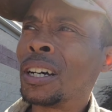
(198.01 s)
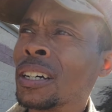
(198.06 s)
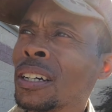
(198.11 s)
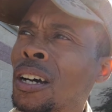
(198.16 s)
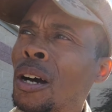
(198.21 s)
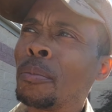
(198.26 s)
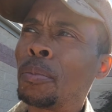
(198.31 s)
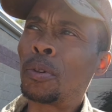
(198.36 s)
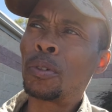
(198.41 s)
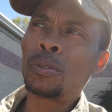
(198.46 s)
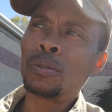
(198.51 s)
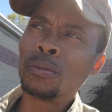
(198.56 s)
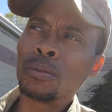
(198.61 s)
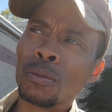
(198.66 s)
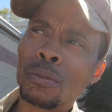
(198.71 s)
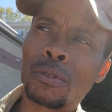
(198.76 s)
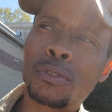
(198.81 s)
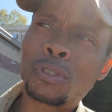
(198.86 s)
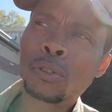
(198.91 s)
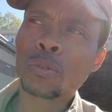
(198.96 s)
couple
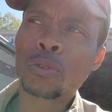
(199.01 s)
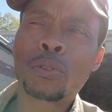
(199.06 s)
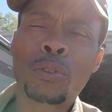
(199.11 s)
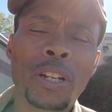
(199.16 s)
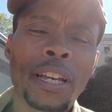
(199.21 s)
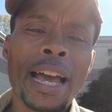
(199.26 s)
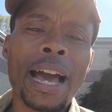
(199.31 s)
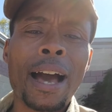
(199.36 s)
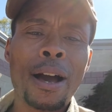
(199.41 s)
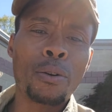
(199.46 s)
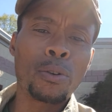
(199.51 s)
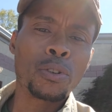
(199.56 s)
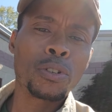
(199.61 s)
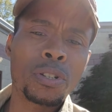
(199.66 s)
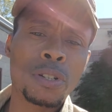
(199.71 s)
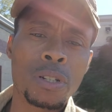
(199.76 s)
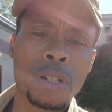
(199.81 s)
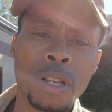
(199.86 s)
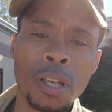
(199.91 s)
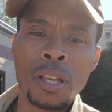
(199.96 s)
2 or 3
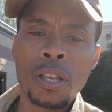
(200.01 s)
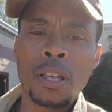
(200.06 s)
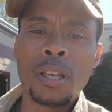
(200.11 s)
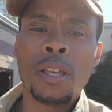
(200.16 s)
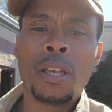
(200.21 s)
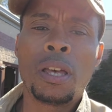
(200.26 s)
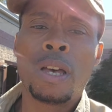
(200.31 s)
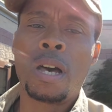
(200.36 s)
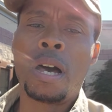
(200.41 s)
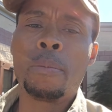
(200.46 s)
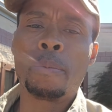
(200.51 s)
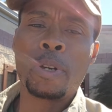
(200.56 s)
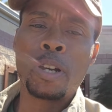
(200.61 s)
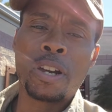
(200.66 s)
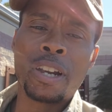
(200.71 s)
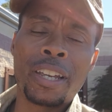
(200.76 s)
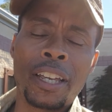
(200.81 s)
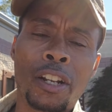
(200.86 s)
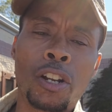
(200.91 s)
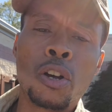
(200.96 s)
hours. I'm
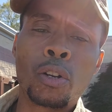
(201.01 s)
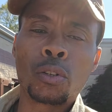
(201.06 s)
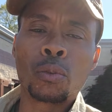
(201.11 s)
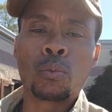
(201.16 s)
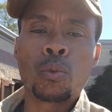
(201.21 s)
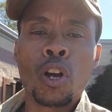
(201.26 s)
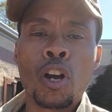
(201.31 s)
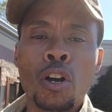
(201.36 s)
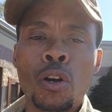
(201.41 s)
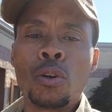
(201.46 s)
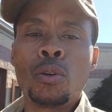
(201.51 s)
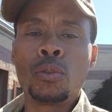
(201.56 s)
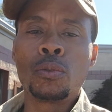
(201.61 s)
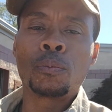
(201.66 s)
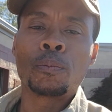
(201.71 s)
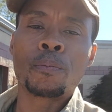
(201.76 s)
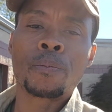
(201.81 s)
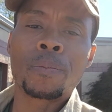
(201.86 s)
gonna get on the road.